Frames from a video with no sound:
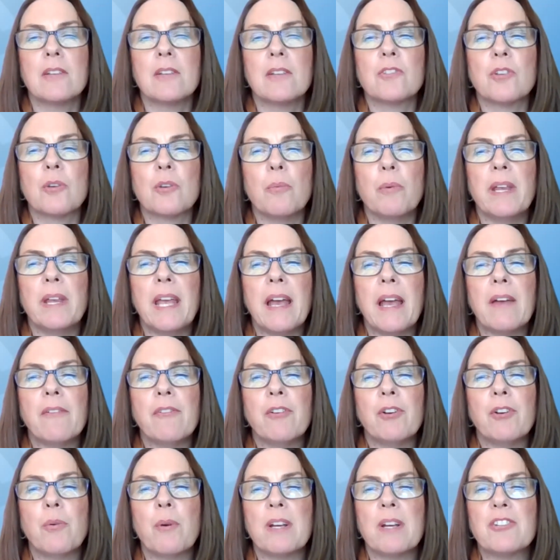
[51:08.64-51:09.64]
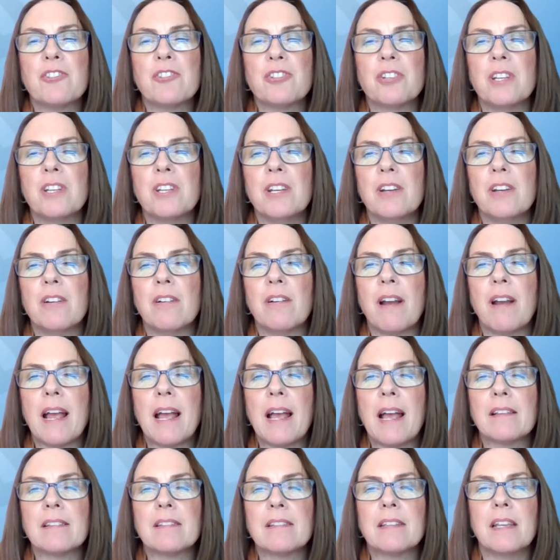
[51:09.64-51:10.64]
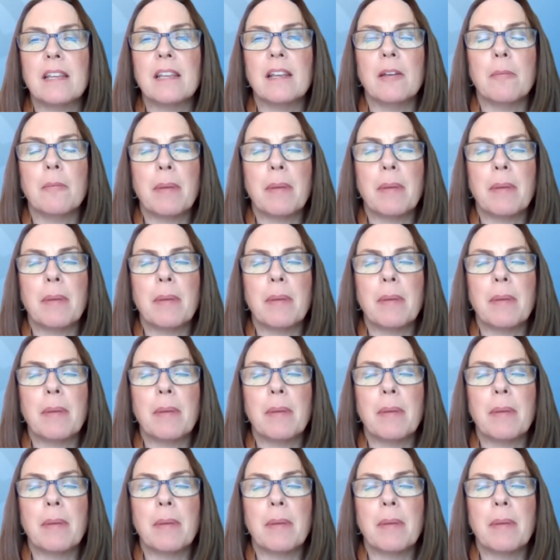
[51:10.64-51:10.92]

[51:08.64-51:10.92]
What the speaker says: So we have a question here asking